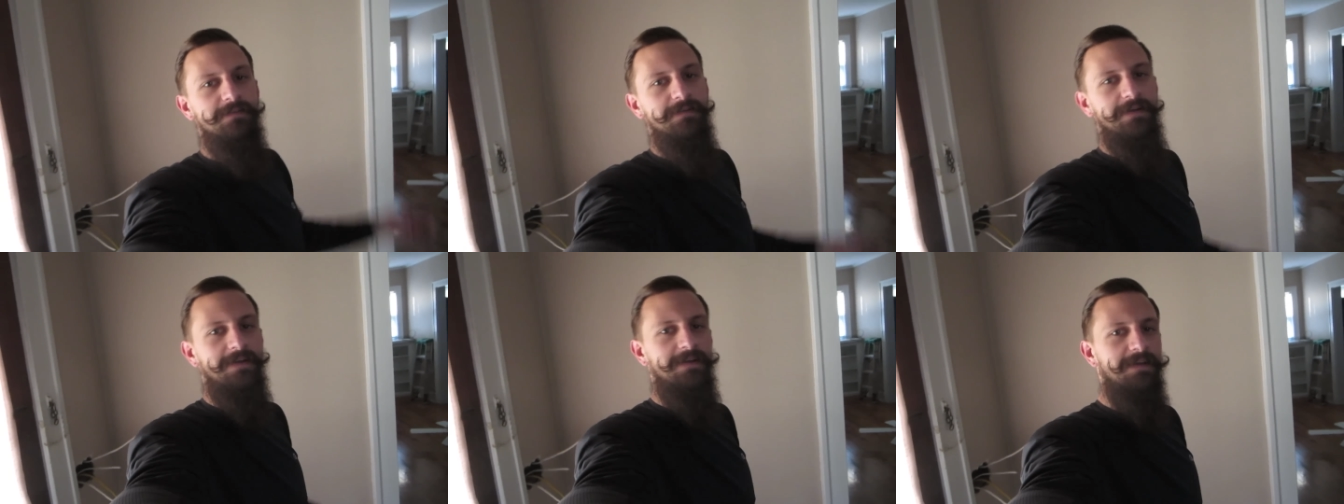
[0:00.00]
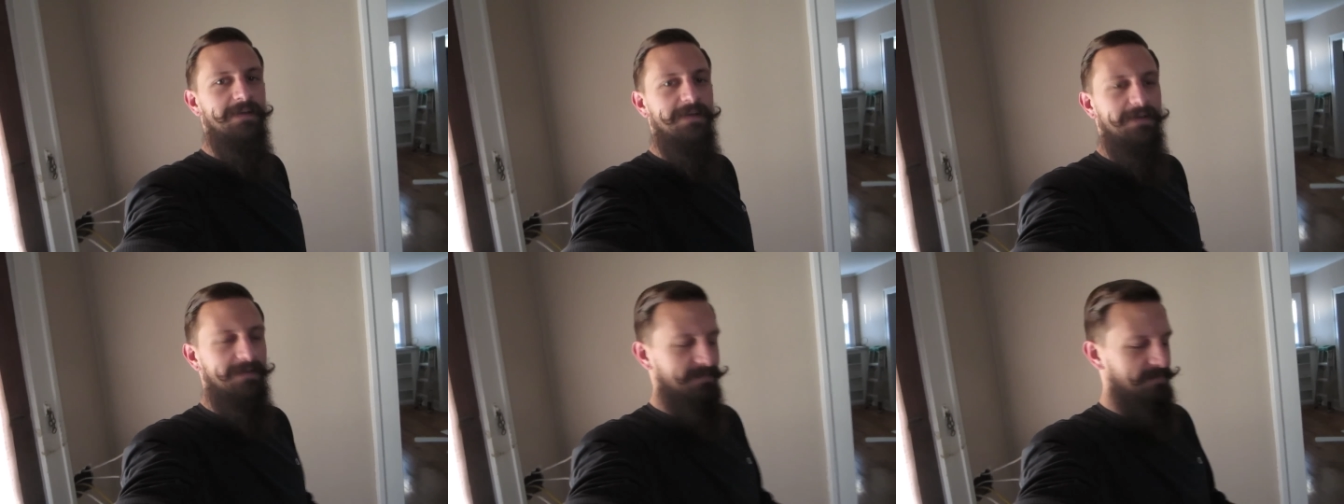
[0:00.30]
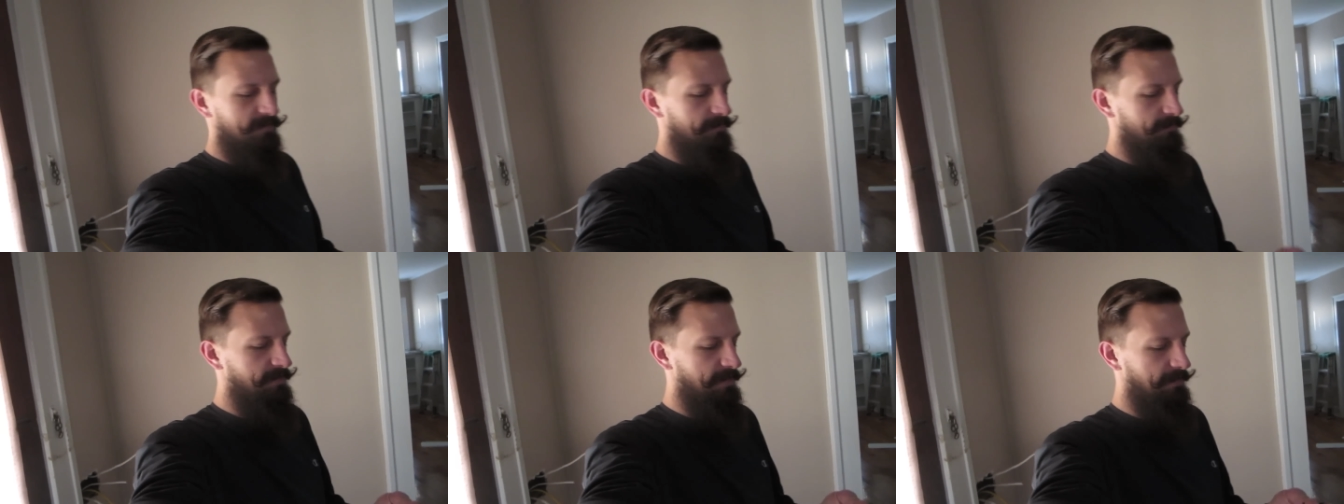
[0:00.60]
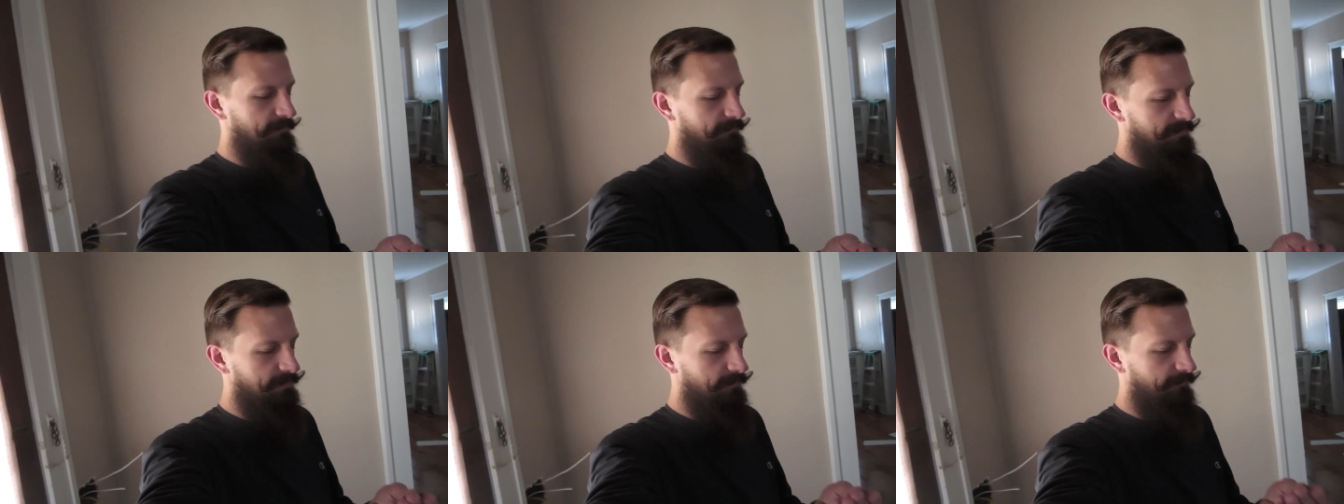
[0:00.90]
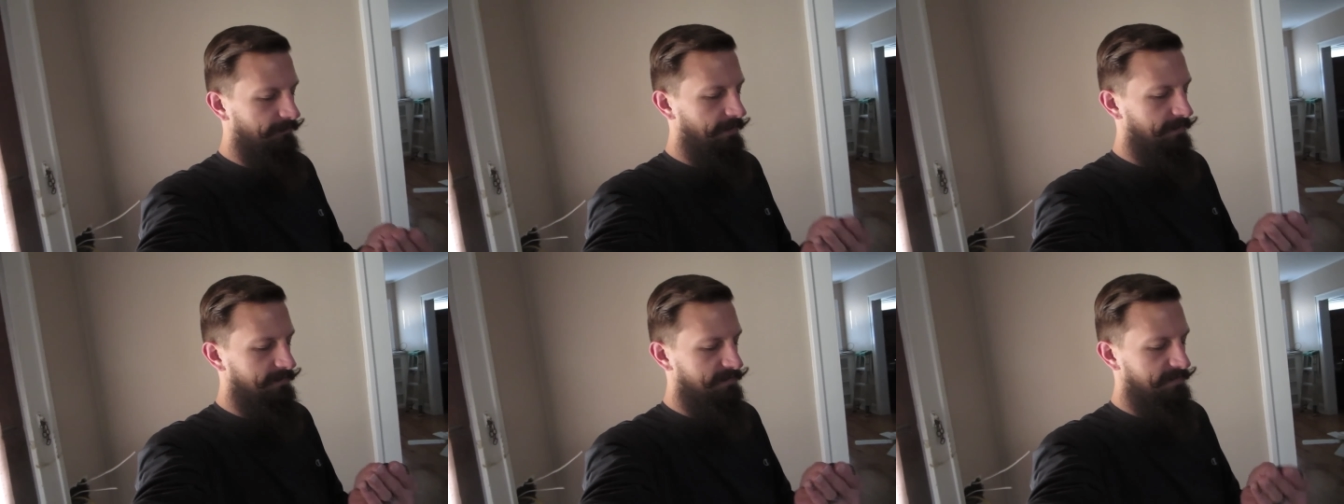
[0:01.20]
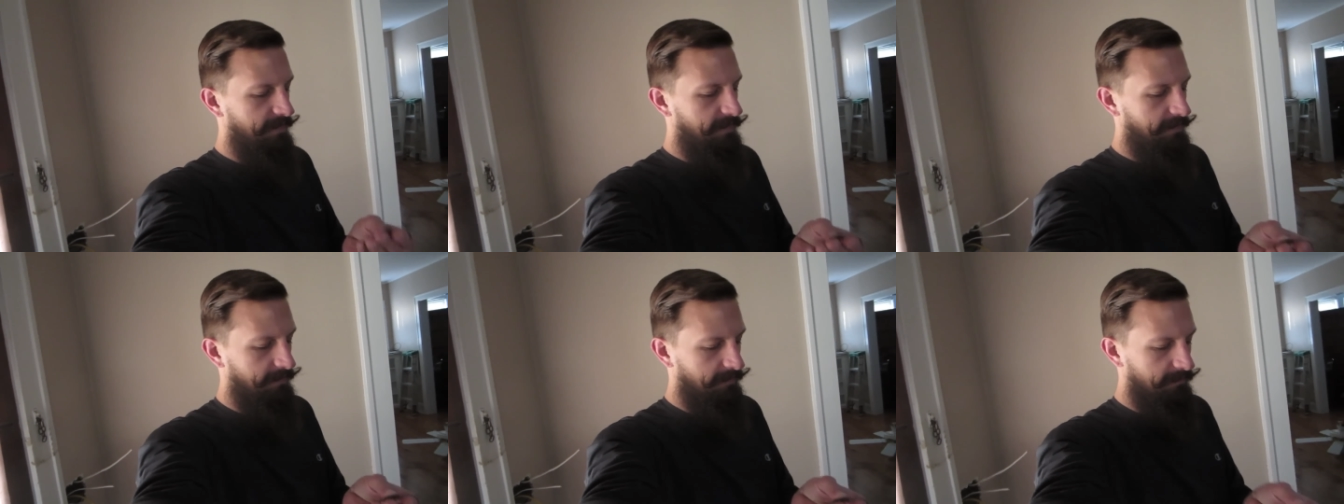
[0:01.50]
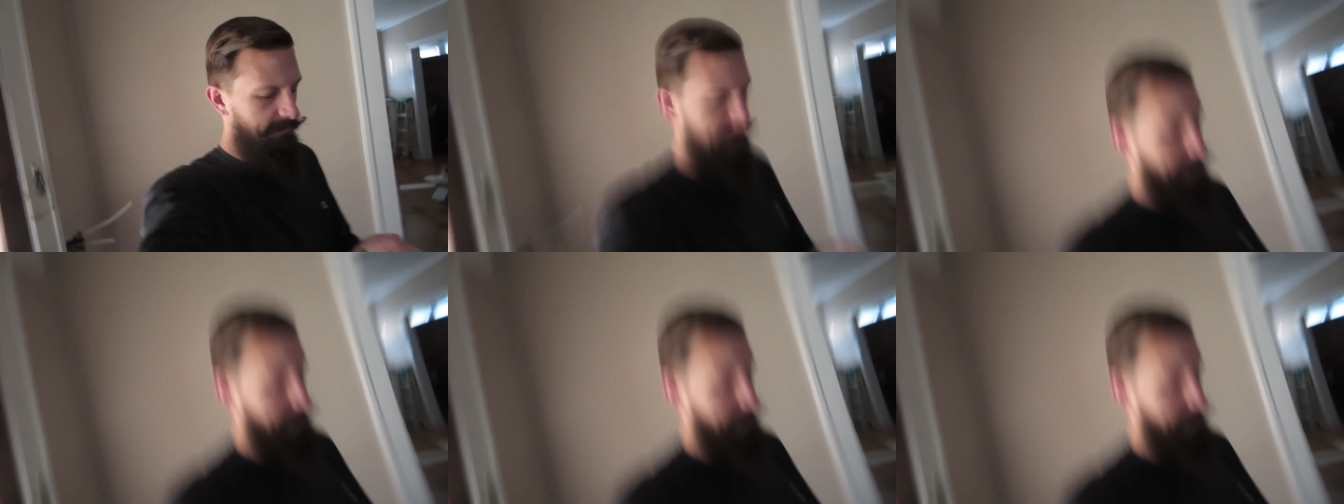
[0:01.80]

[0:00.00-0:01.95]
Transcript: right? So Jenn was over here standing all